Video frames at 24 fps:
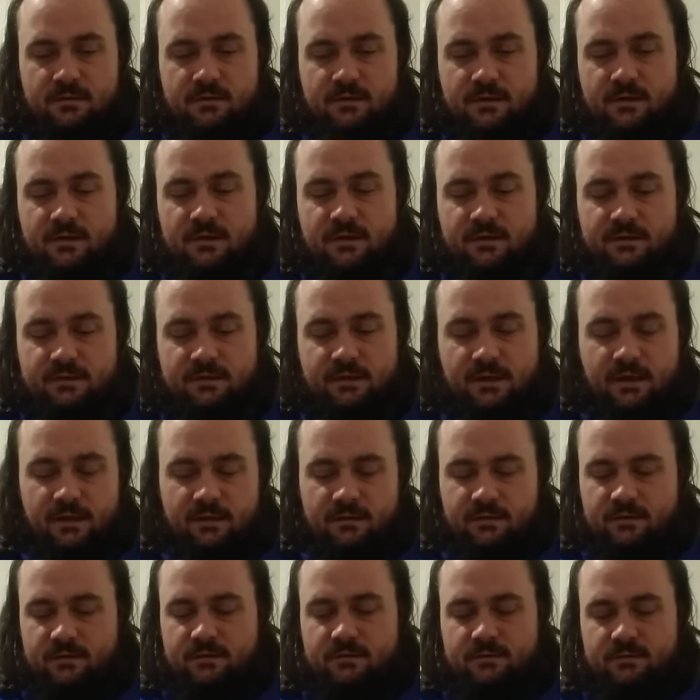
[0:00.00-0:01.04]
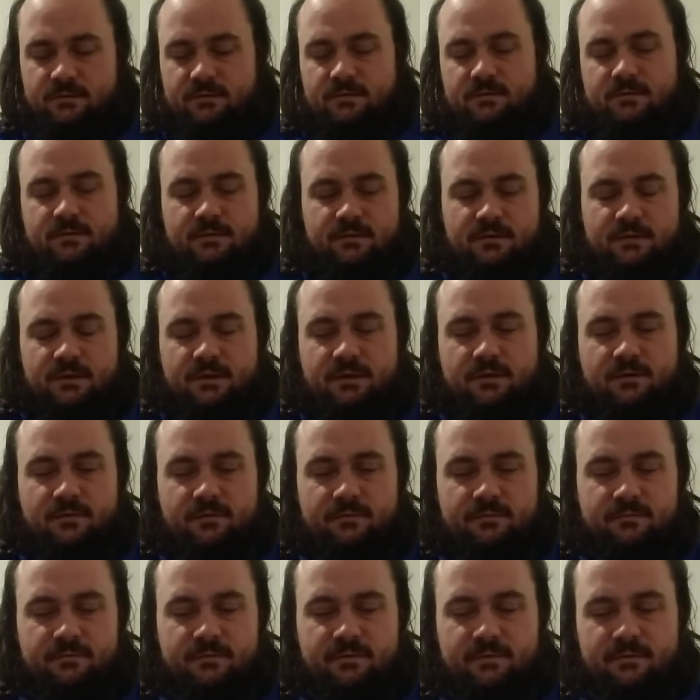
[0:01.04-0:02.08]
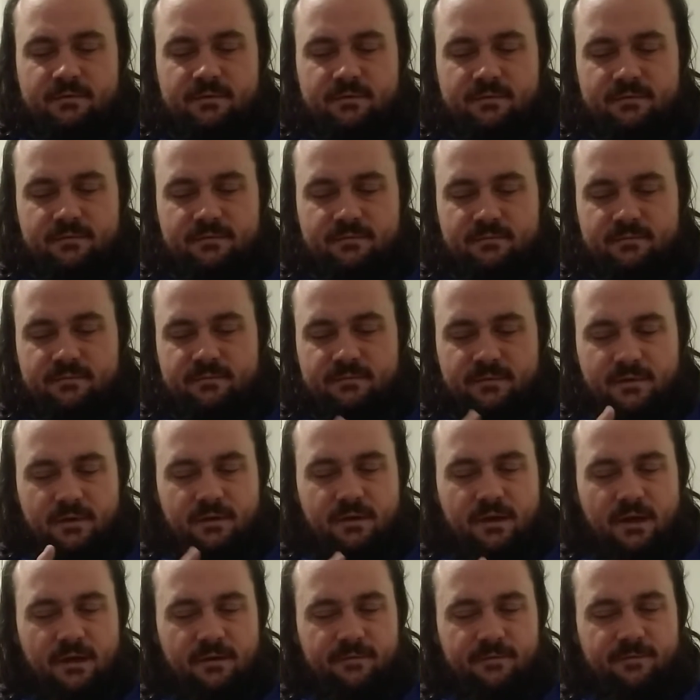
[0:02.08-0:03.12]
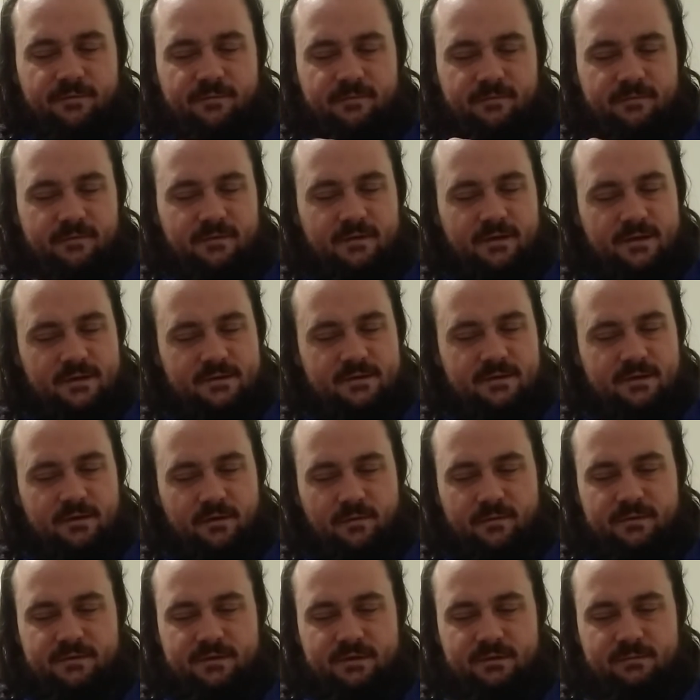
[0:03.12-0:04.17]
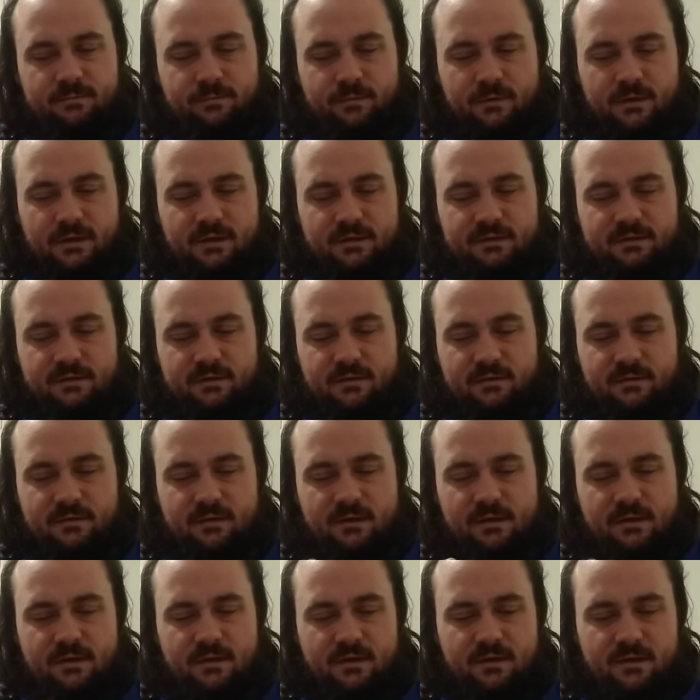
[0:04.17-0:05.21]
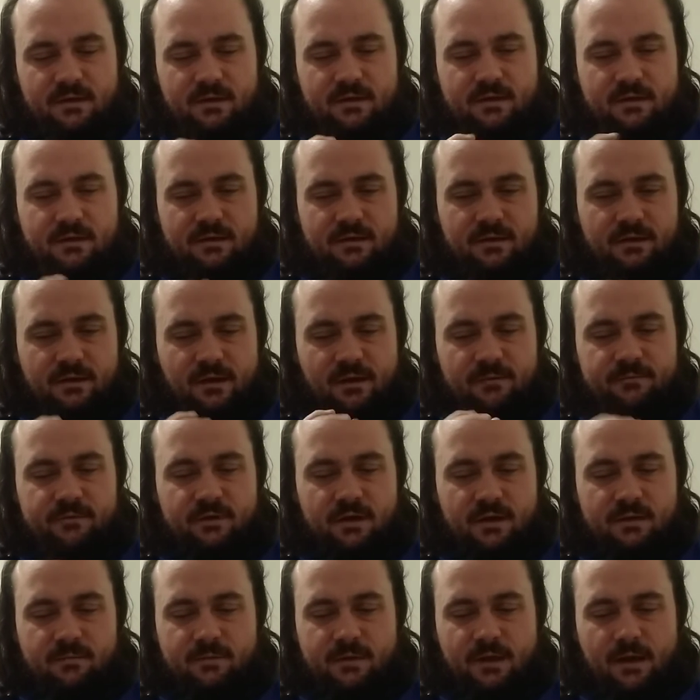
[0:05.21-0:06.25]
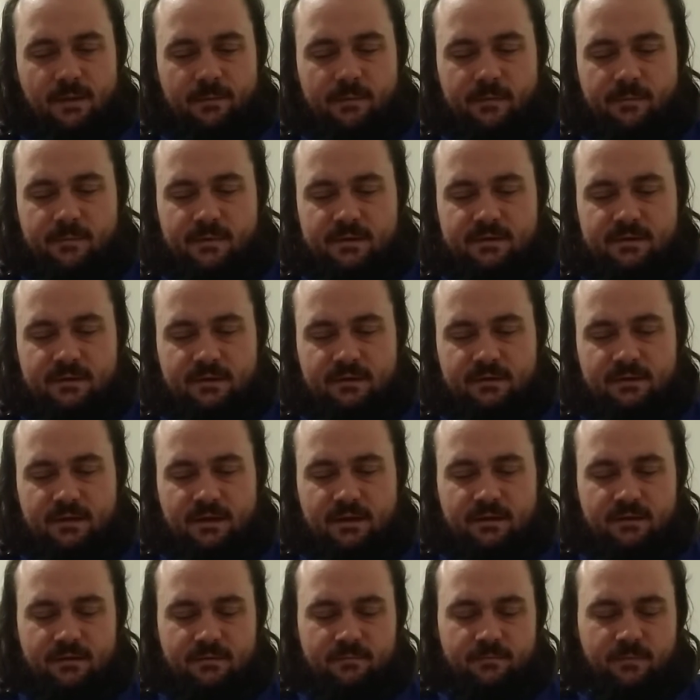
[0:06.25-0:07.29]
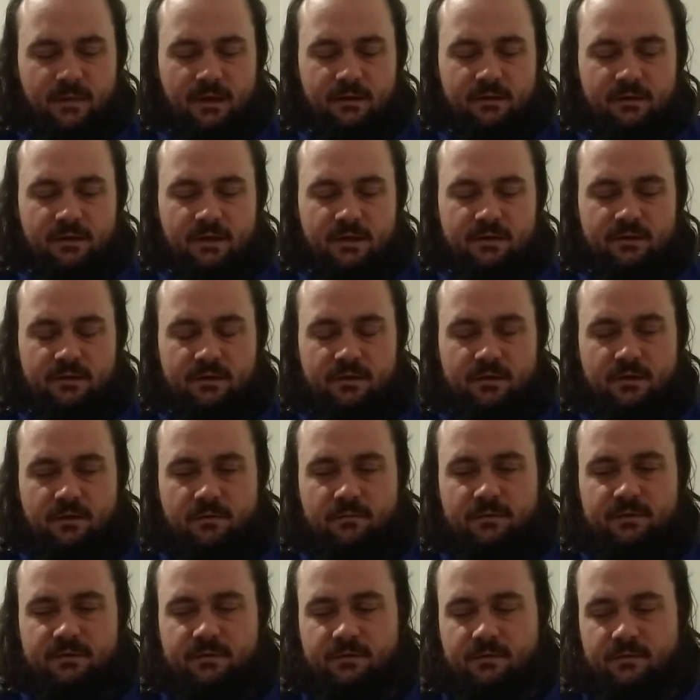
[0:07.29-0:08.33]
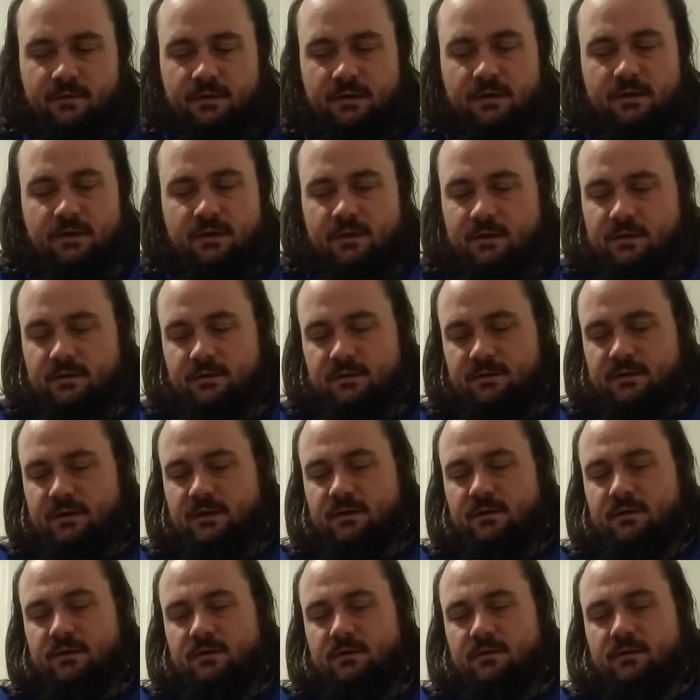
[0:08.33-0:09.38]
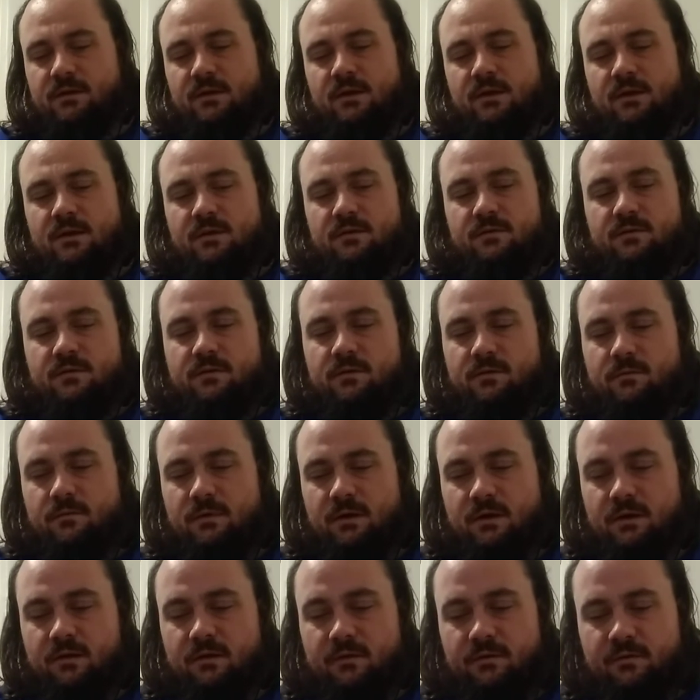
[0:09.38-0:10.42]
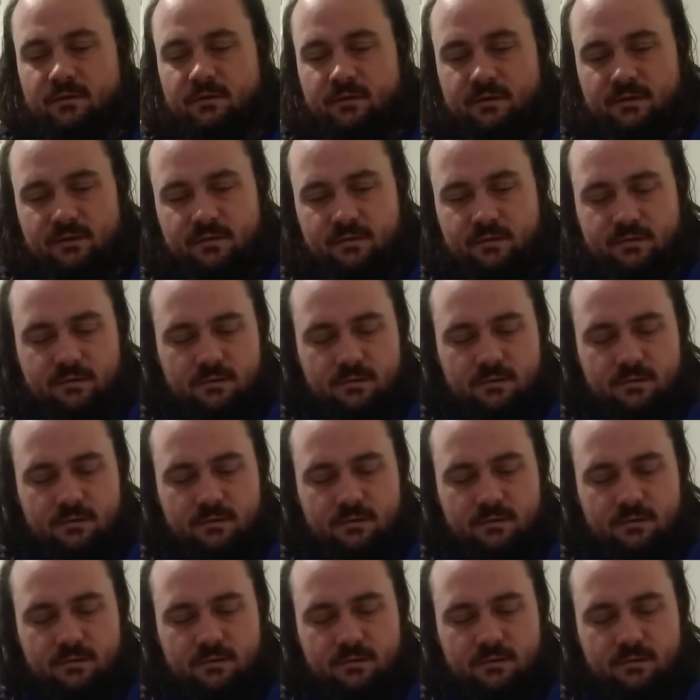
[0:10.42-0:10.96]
and it's like, you know, real life isn't always as pretty as you. And I'm trying to be optimistic that by letting you know what's going on and telling you you don't want to do this,